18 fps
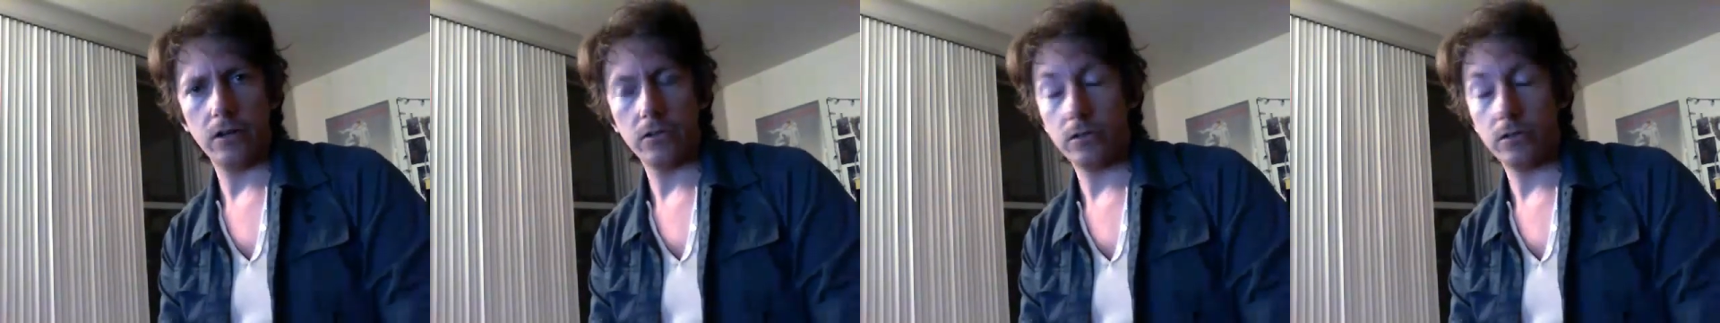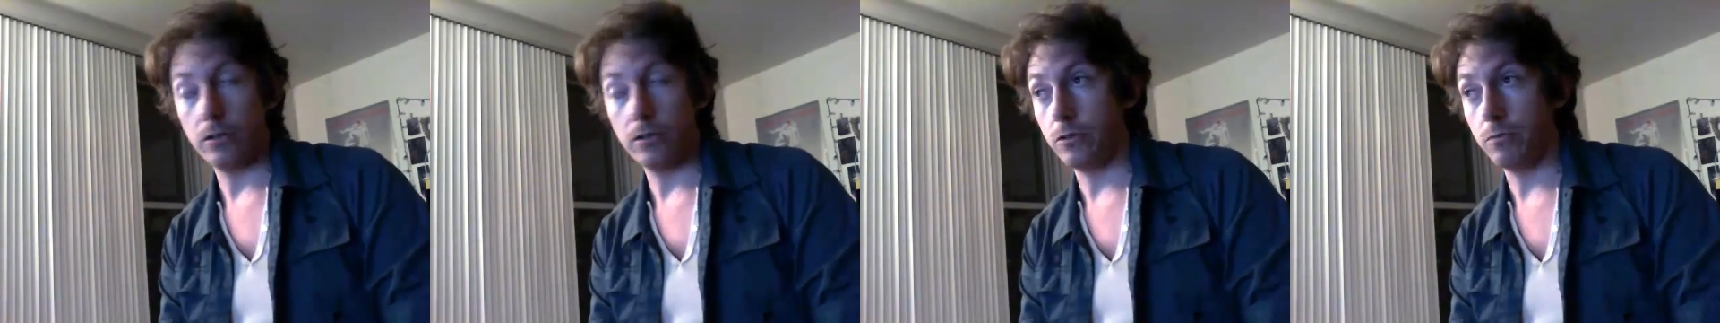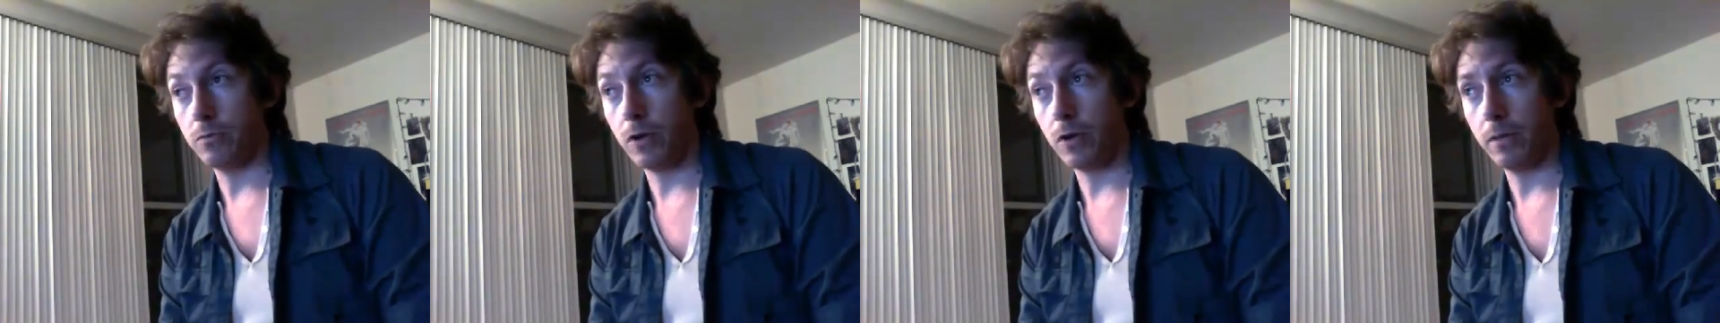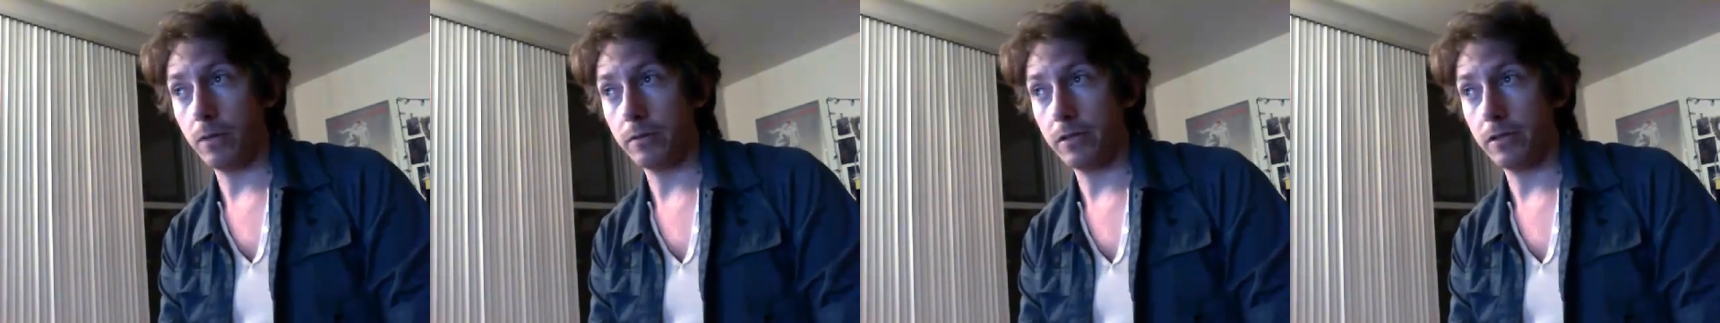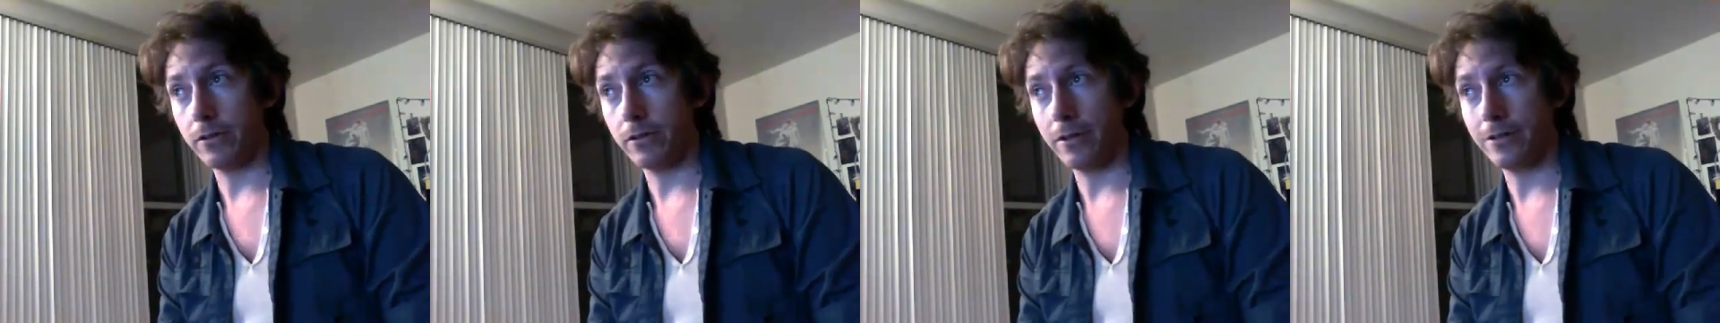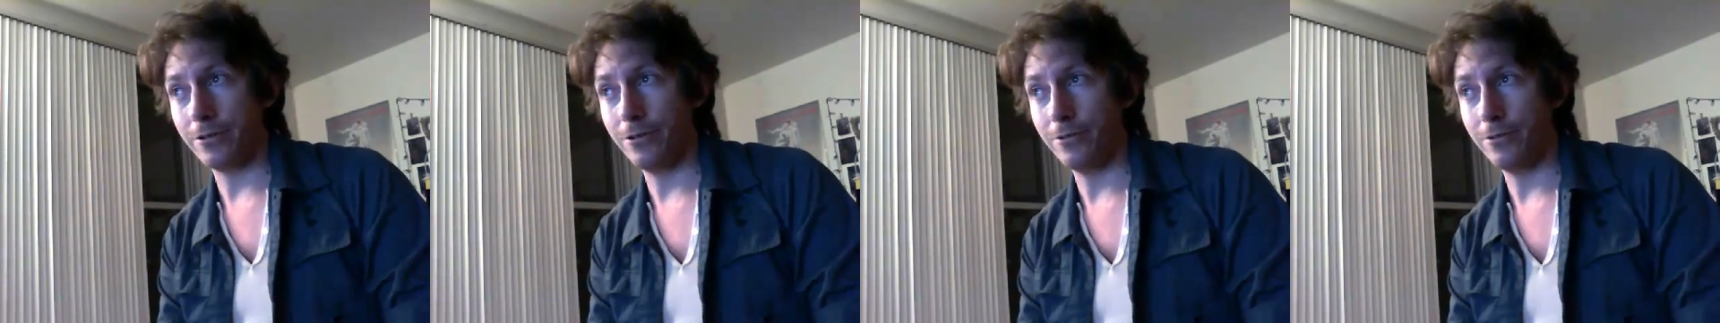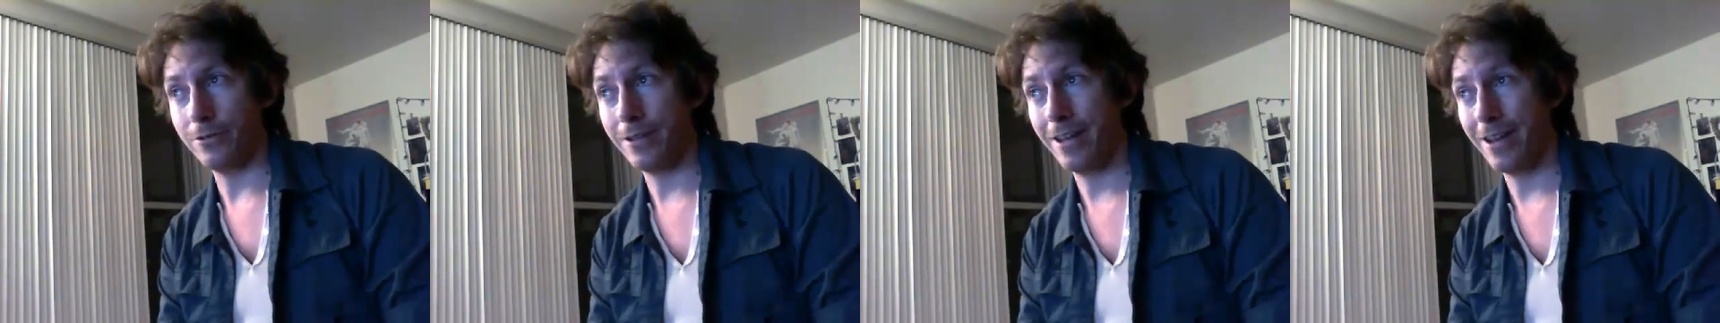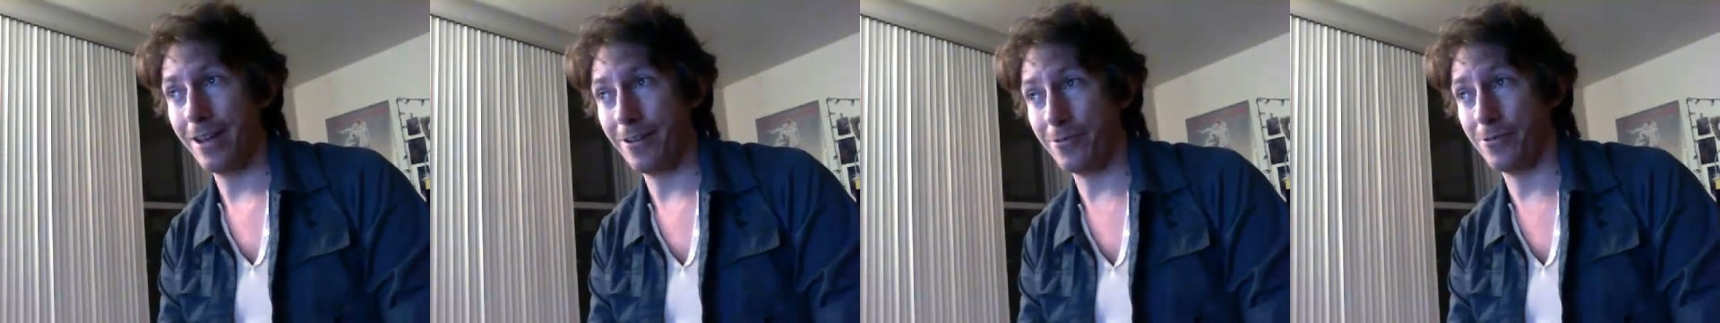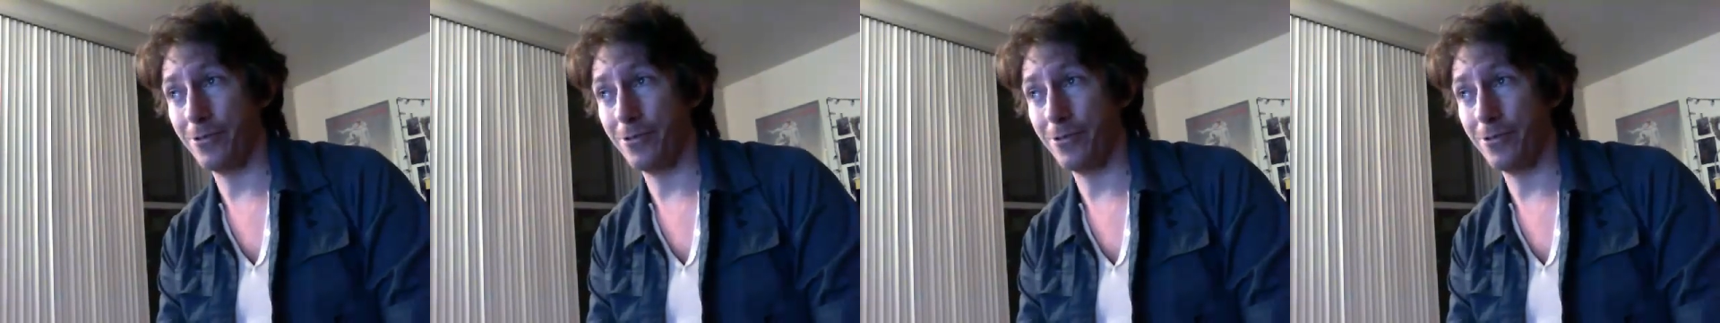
since you've probably already tuned out